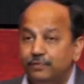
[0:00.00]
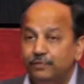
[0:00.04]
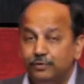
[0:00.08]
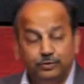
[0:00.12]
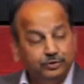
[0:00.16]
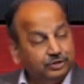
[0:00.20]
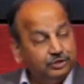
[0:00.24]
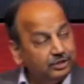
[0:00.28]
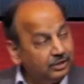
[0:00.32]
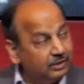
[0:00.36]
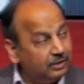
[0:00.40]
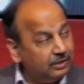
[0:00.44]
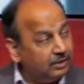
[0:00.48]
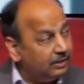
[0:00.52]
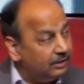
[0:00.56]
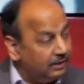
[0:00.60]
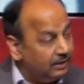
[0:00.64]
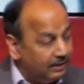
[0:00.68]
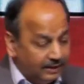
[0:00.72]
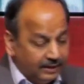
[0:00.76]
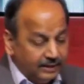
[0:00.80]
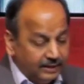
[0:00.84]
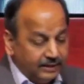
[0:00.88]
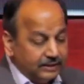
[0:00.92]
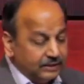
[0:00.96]
future
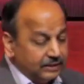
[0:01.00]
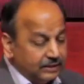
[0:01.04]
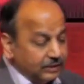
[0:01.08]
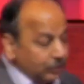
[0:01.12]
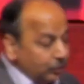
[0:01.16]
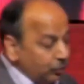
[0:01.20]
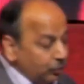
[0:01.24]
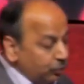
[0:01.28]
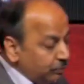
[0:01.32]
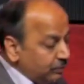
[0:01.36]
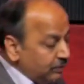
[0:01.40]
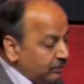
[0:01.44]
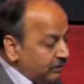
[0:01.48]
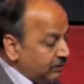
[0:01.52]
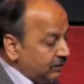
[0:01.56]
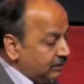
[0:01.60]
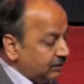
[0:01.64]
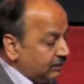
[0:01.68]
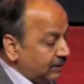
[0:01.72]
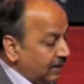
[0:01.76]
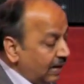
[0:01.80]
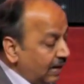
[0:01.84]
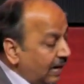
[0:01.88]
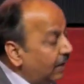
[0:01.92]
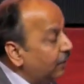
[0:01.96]
is
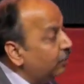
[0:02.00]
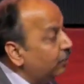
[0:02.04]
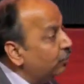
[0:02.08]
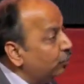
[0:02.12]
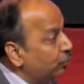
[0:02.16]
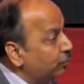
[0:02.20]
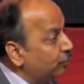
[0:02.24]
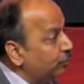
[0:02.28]
humans and